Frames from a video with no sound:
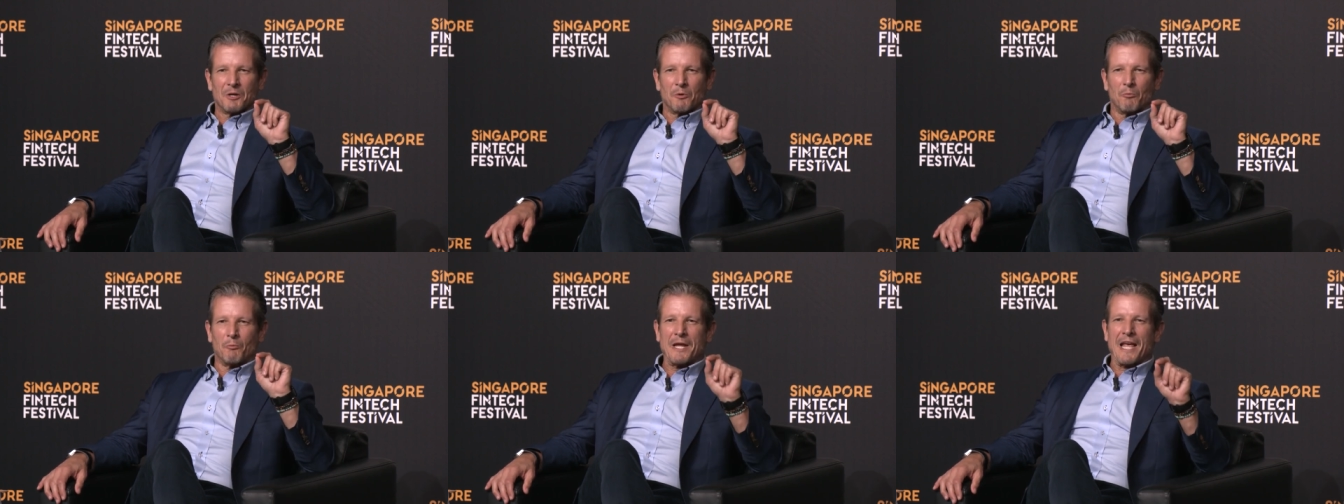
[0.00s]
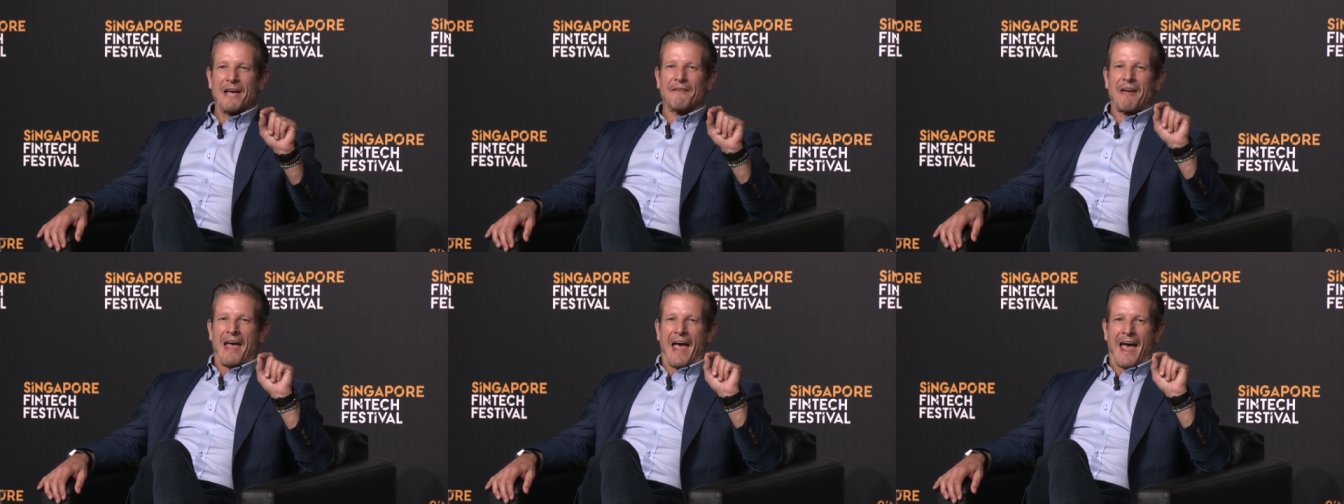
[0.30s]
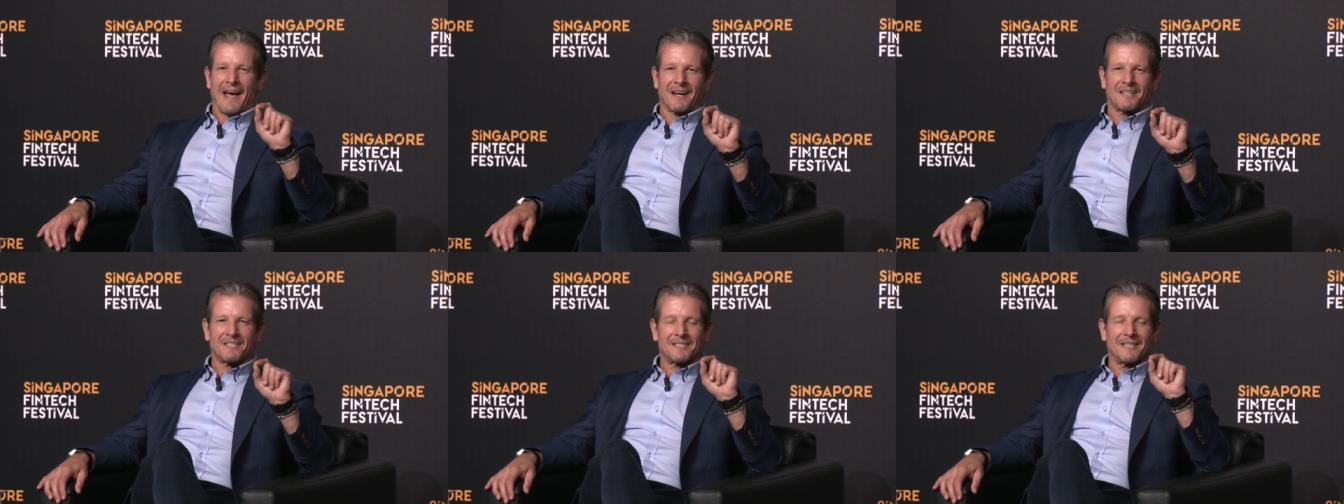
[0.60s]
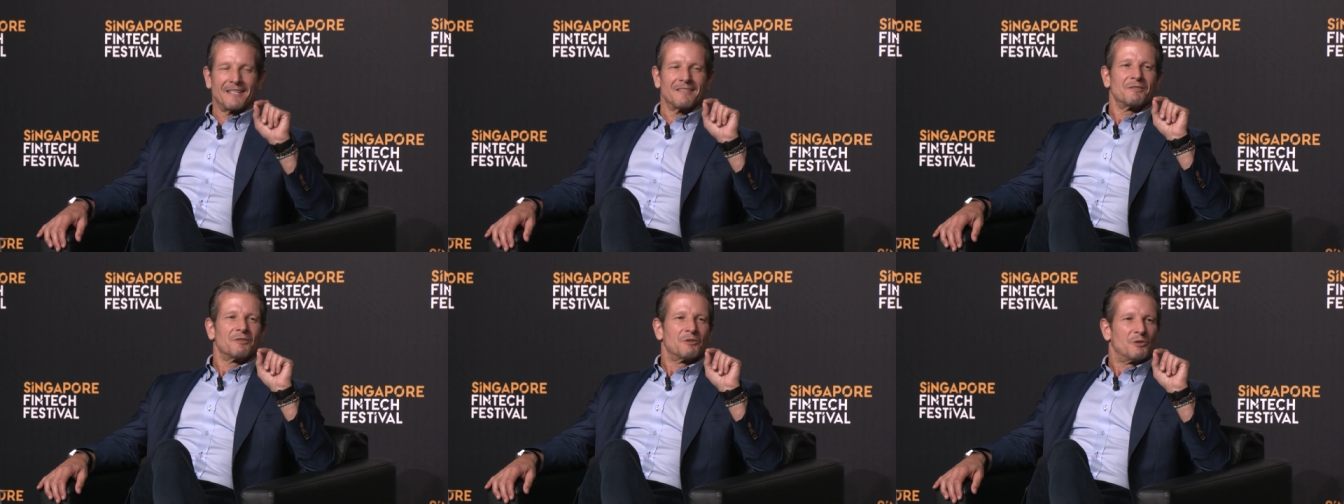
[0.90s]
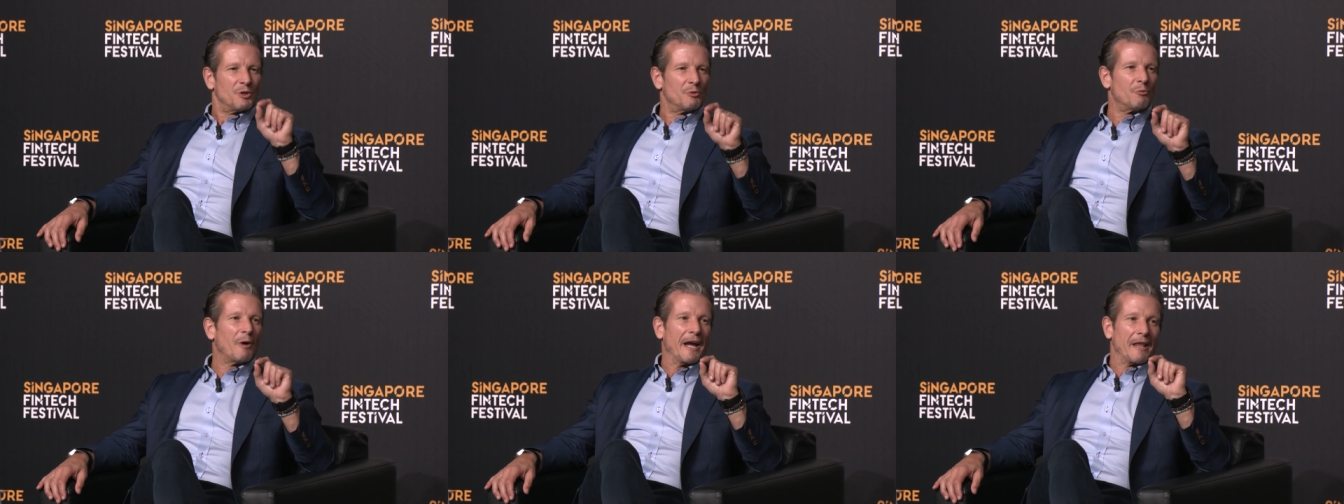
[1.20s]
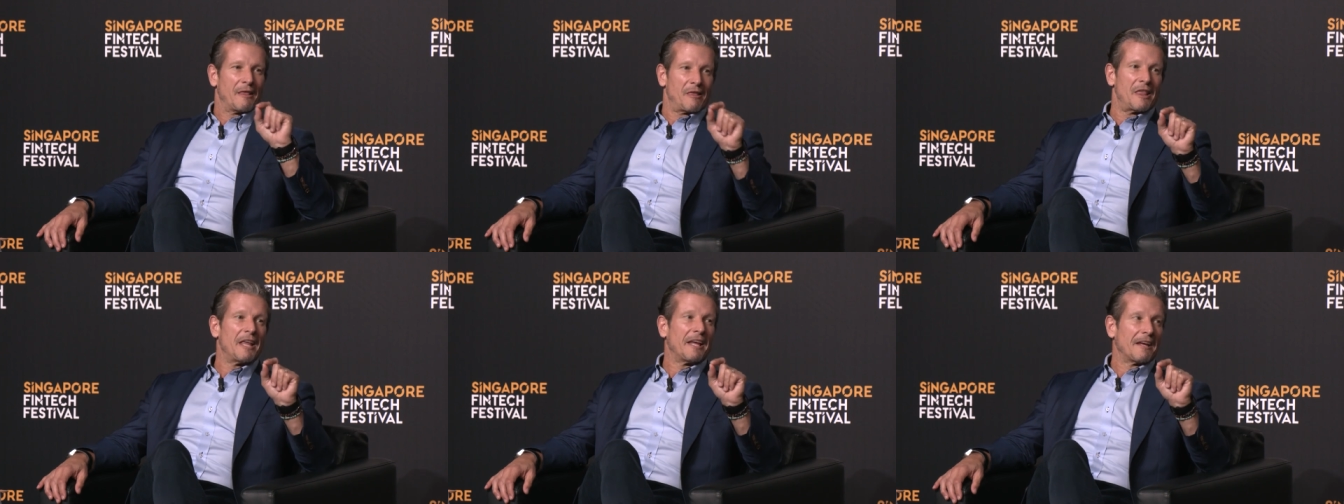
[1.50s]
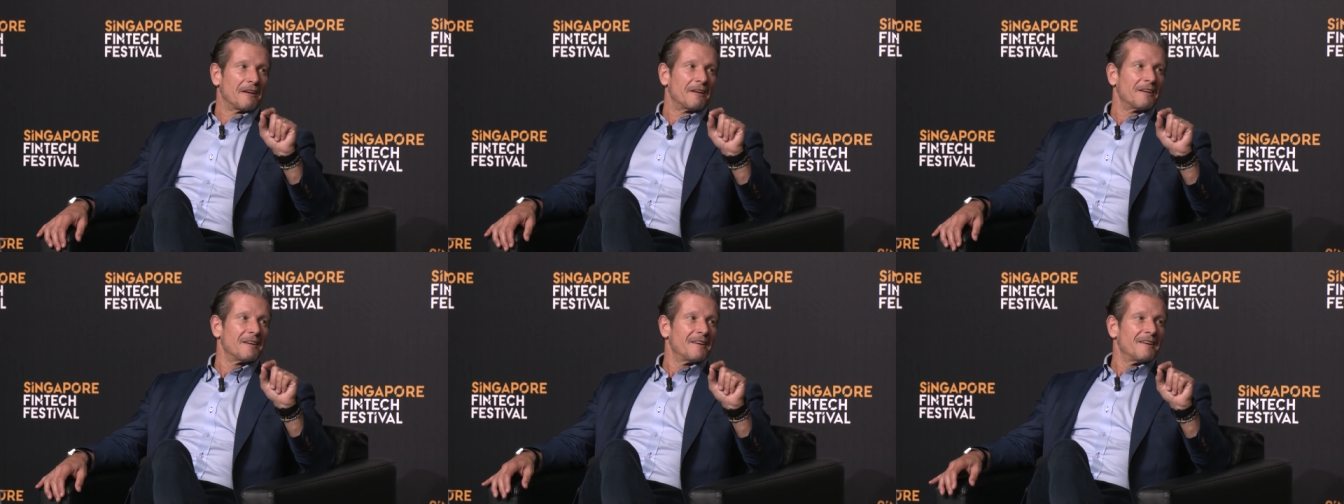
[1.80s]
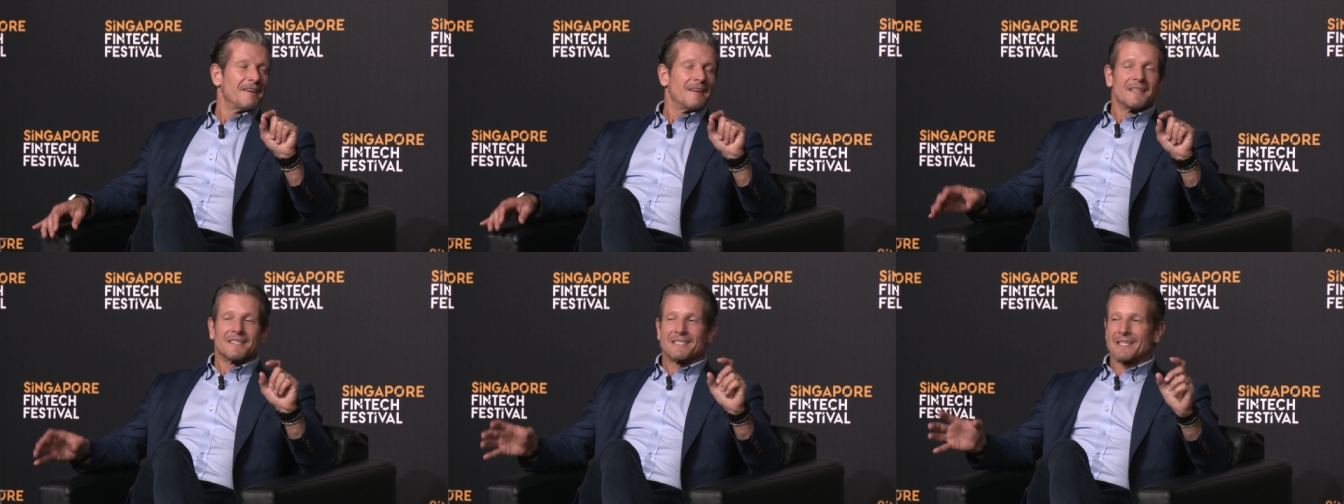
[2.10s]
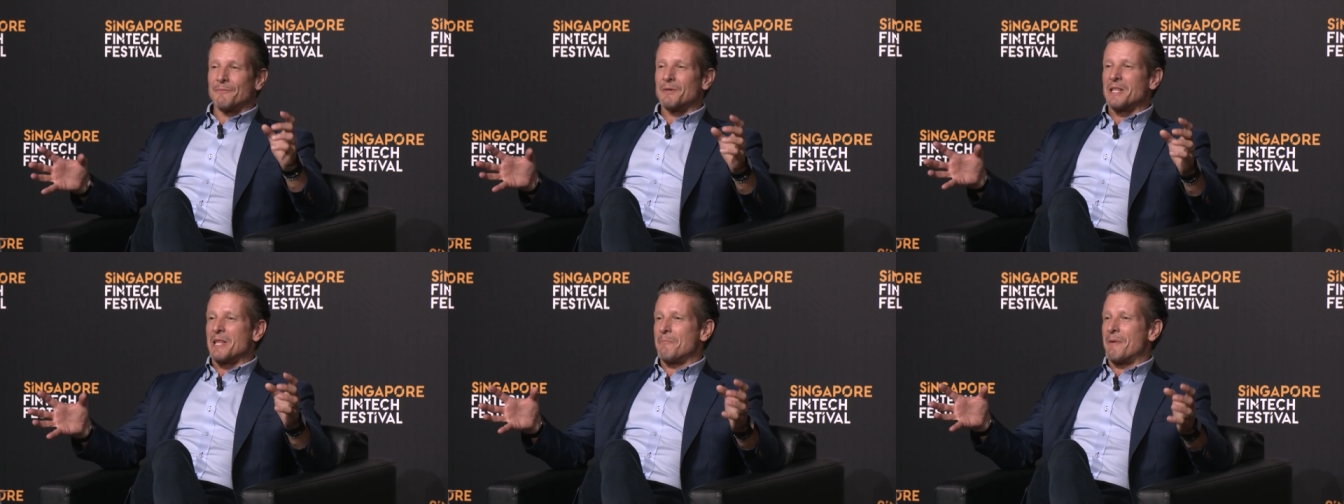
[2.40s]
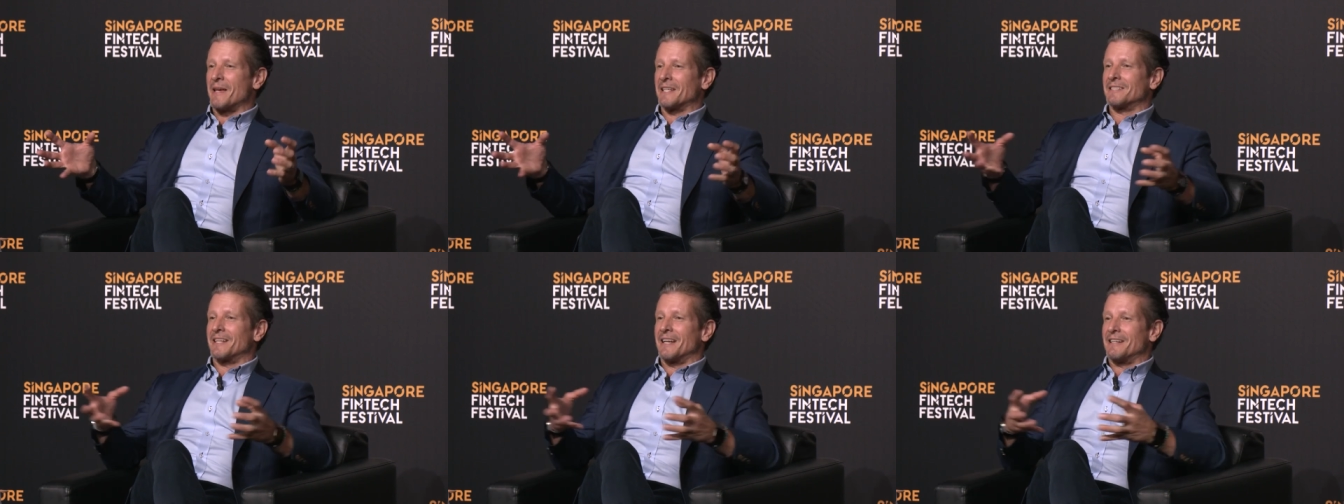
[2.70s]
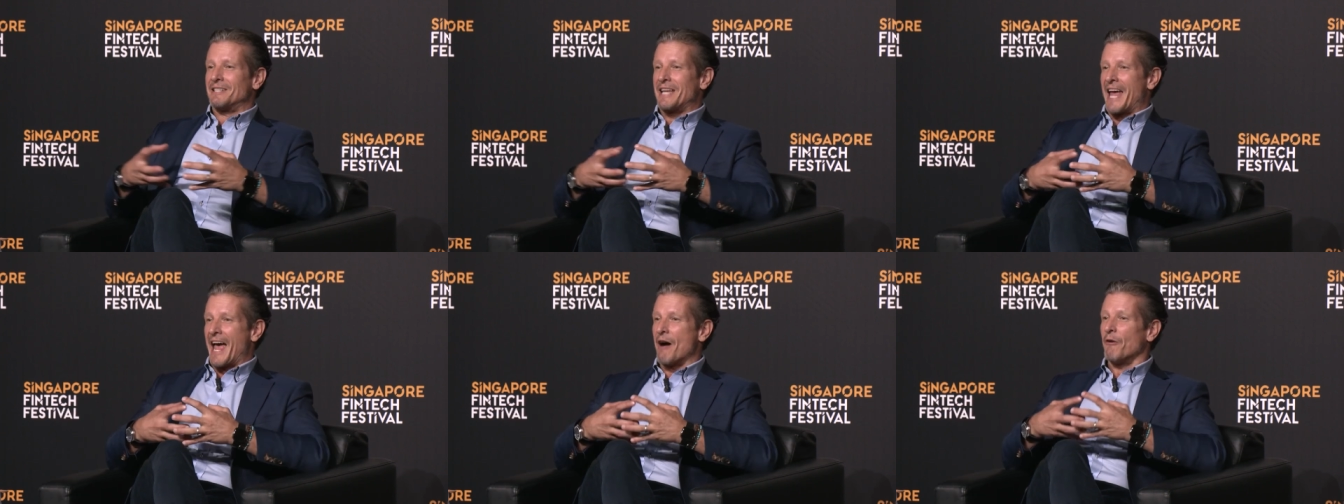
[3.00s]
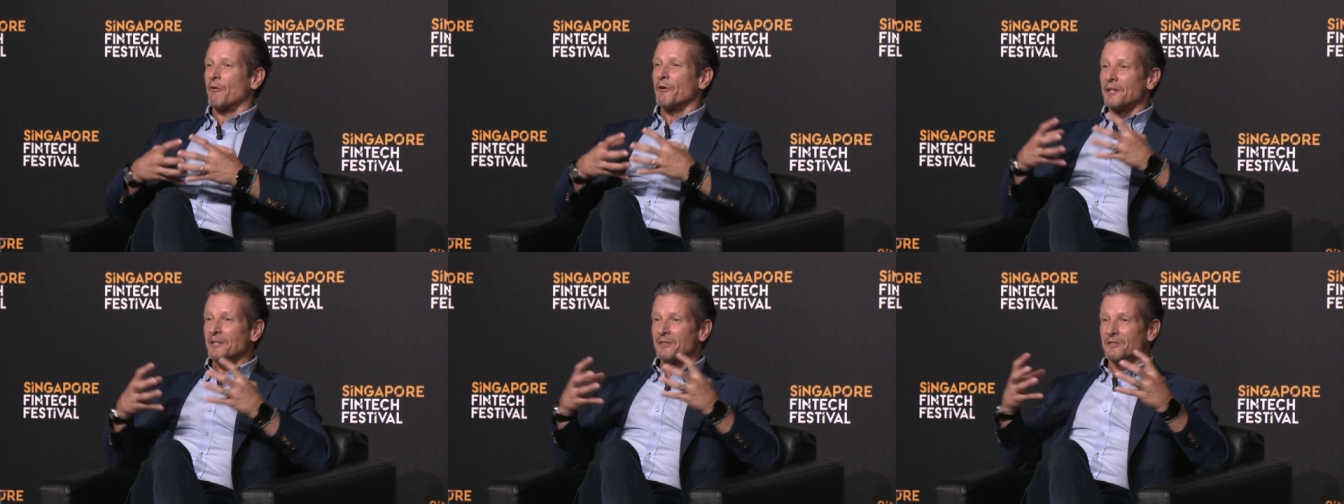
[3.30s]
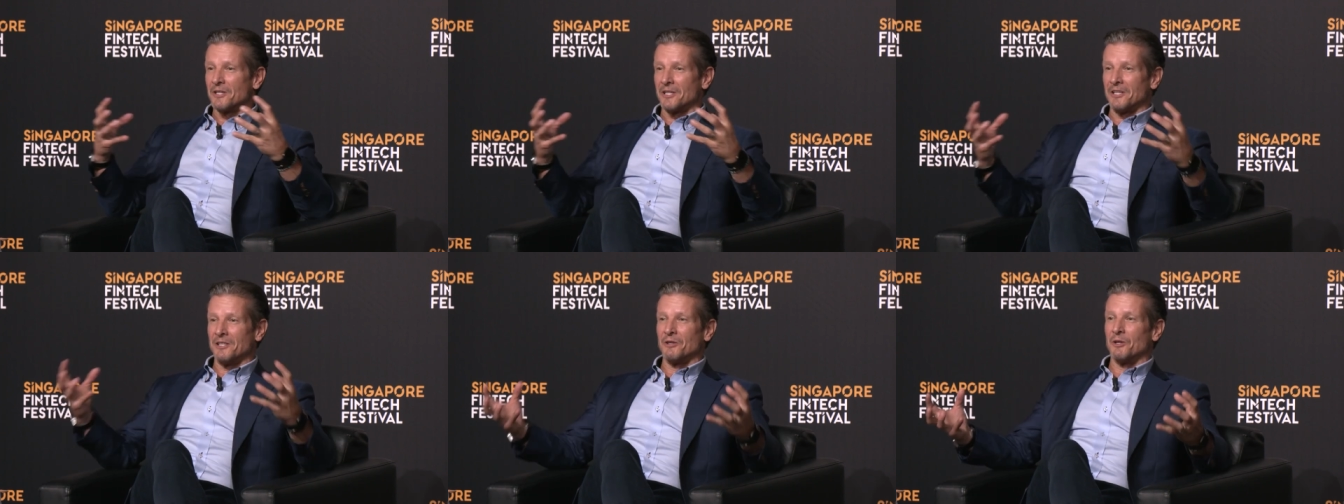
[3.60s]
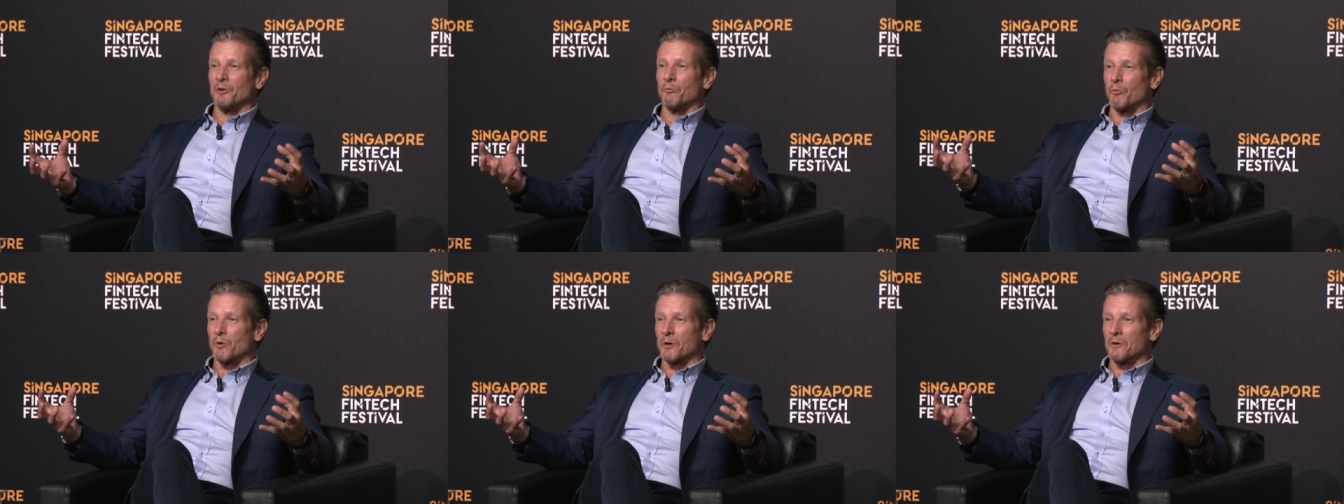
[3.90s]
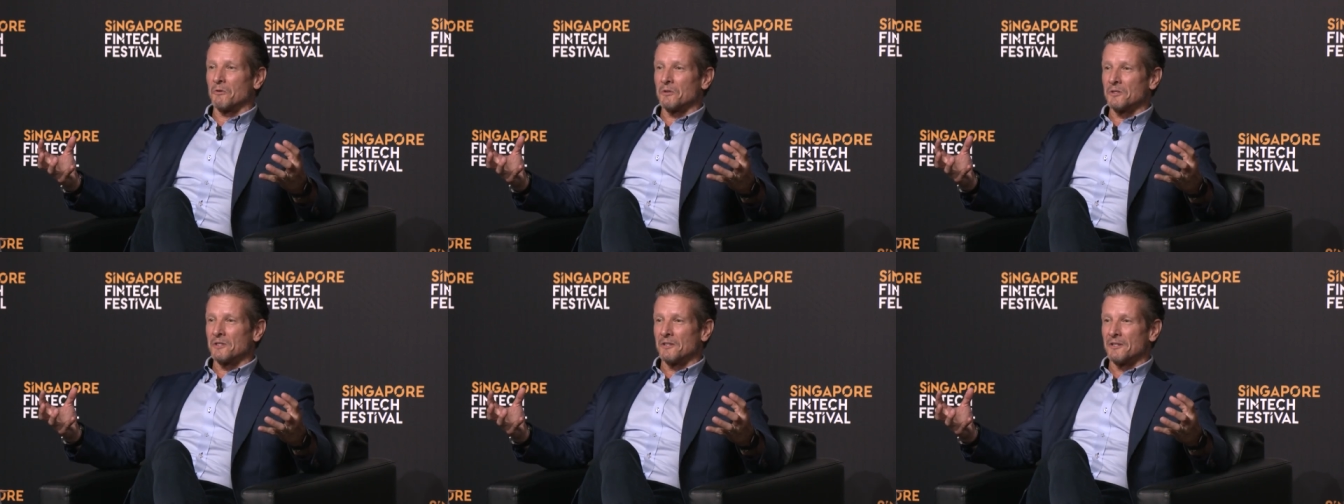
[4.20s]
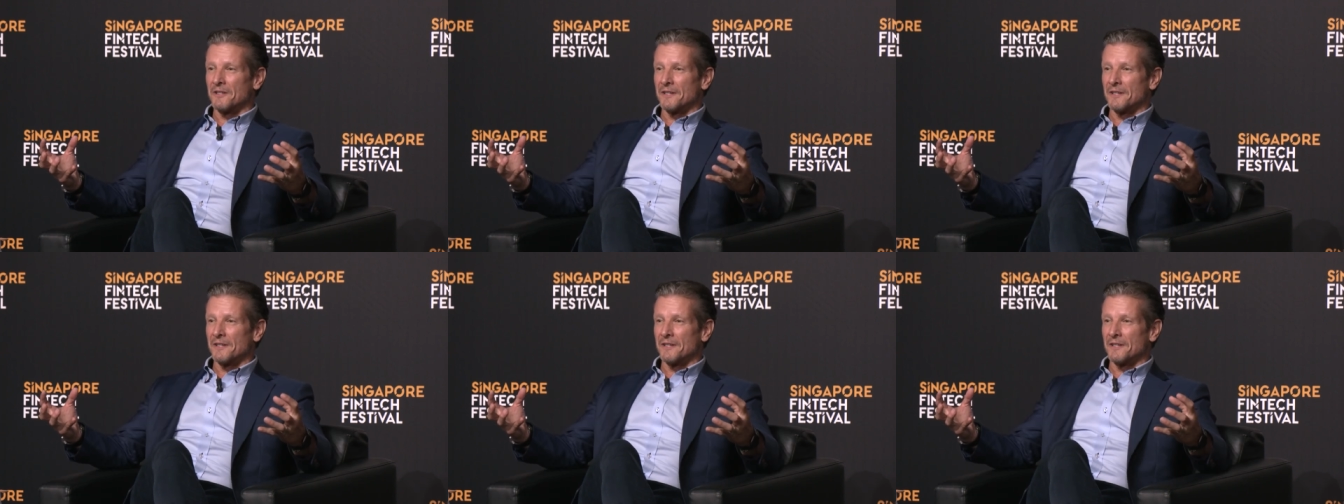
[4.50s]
We have access to, I think, some of the best talent in the world,